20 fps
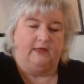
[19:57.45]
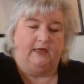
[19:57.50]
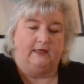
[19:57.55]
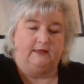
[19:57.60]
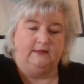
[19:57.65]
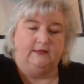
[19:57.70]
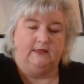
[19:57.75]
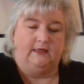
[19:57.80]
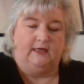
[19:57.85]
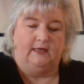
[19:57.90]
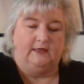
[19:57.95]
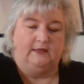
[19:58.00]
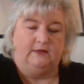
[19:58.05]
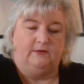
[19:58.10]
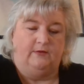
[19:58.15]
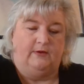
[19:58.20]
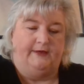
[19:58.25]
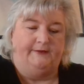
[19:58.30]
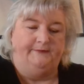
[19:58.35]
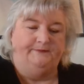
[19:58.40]
that's the
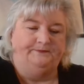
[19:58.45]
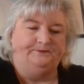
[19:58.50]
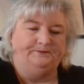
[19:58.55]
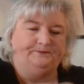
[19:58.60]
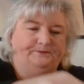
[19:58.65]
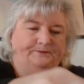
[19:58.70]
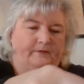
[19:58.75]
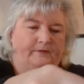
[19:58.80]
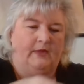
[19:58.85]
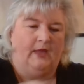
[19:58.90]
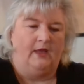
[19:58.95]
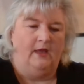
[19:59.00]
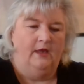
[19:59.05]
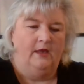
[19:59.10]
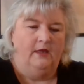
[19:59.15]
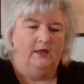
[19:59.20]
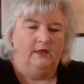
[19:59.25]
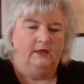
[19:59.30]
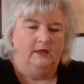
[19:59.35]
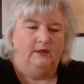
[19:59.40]
next one.
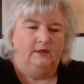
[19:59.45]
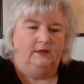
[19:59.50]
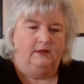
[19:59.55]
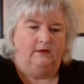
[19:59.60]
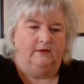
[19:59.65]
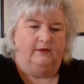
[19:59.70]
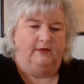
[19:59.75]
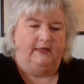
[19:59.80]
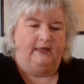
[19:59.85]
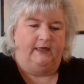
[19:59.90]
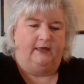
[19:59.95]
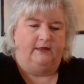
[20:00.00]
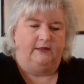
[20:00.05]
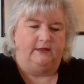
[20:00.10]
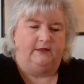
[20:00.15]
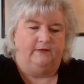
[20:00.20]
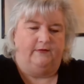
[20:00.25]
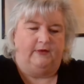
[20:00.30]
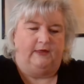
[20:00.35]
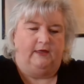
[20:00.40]
What
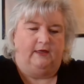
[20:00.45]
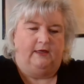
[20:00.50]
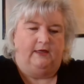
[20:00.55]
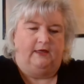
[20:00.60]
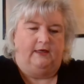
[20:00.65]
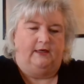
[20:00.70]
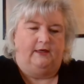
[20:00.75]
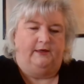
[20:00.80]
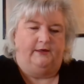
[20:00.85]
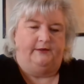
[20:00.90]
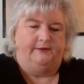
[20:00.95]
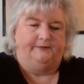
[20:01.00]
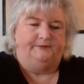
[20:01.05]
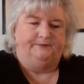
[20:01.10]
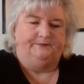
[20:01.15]
else have we got here?